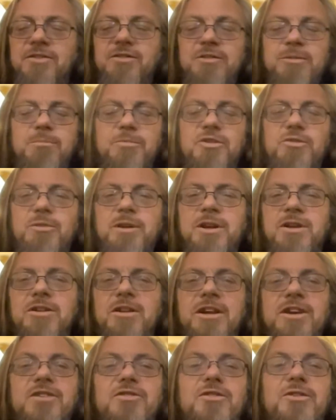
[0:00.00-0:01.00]
this in between
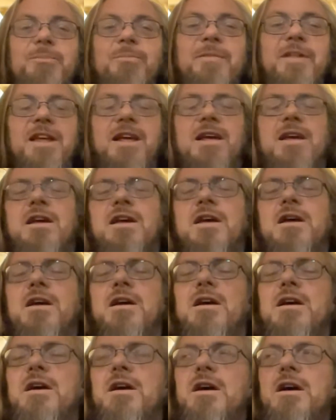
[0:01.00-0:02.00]
your legs.
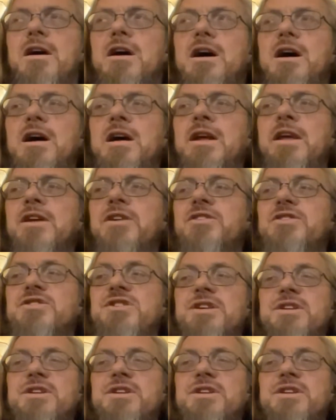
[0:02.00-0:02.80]
And